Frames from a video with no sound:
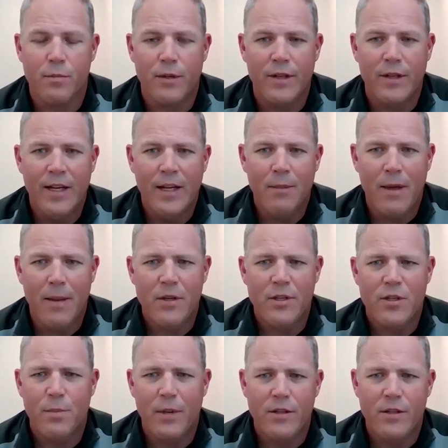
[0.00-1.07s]
but maybe
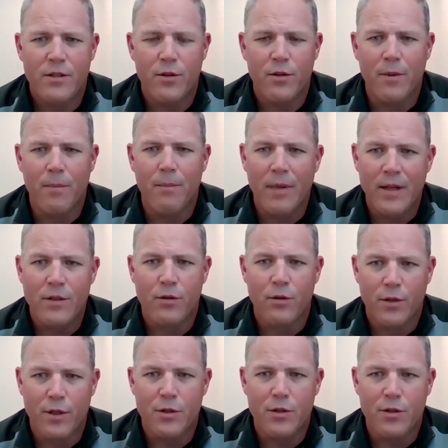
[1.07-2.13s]
speak to the
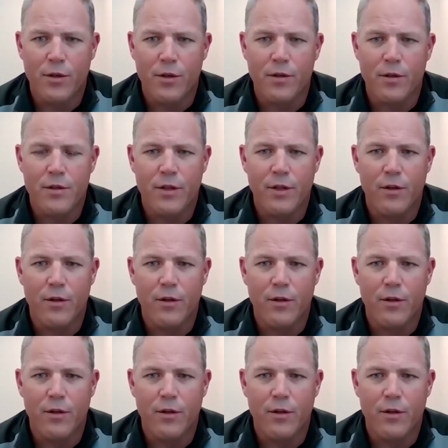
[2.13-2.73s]
mental concerns.